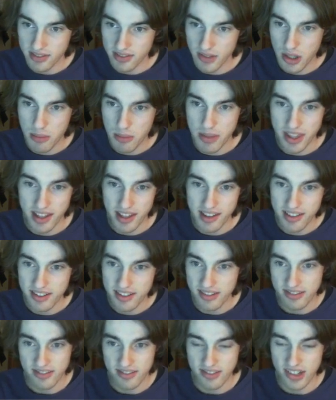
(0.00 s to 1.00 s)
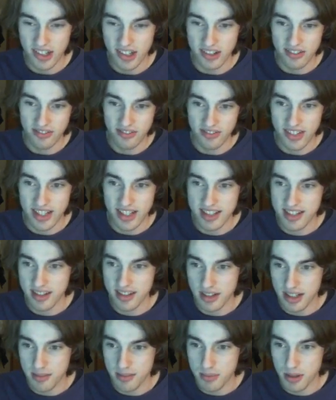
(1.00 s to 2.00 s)
we could be there. Why not?
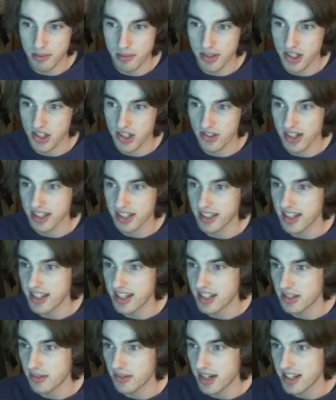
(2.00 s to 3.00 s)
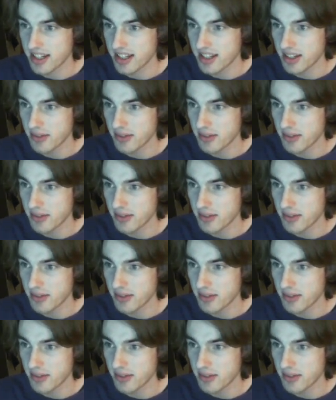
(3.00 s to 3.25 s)
That's pretty much directly east to west.